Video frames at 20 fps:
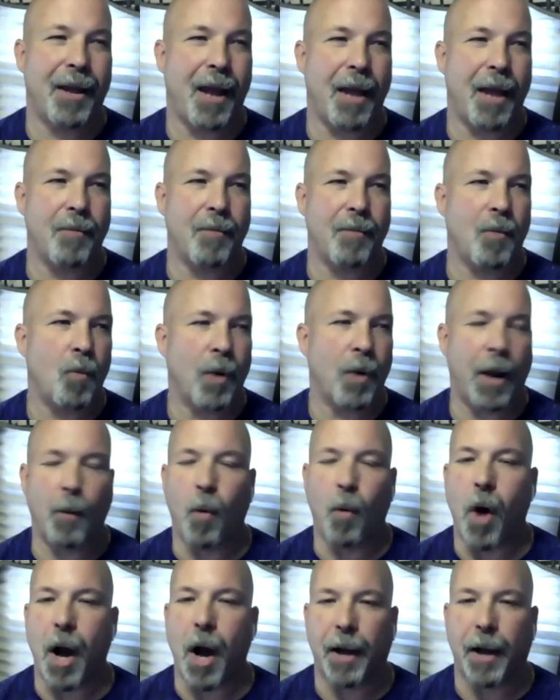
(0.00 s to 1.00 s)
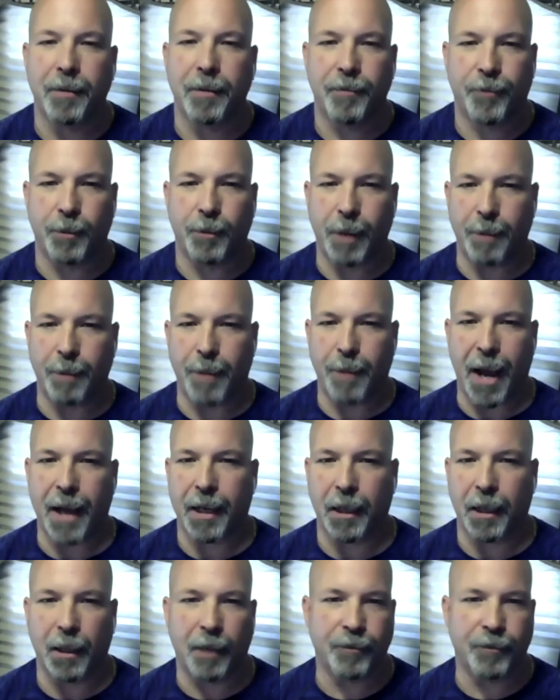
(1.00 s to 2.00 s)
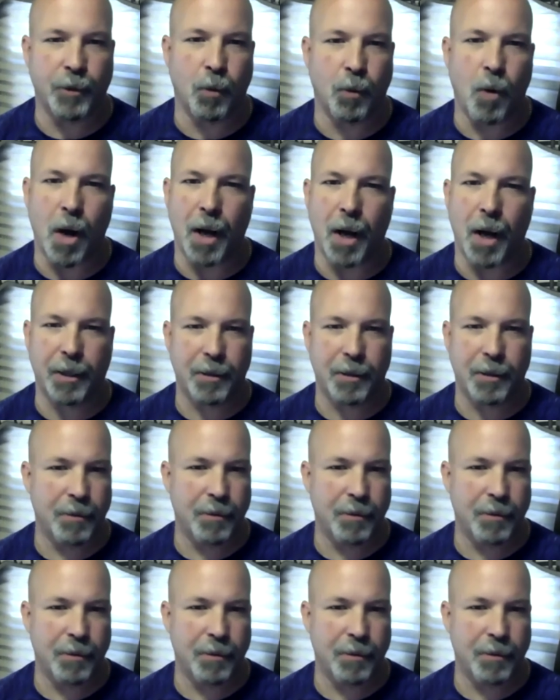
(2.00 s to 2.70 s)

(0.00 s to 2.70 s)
I when I walk for my back, I love to walk.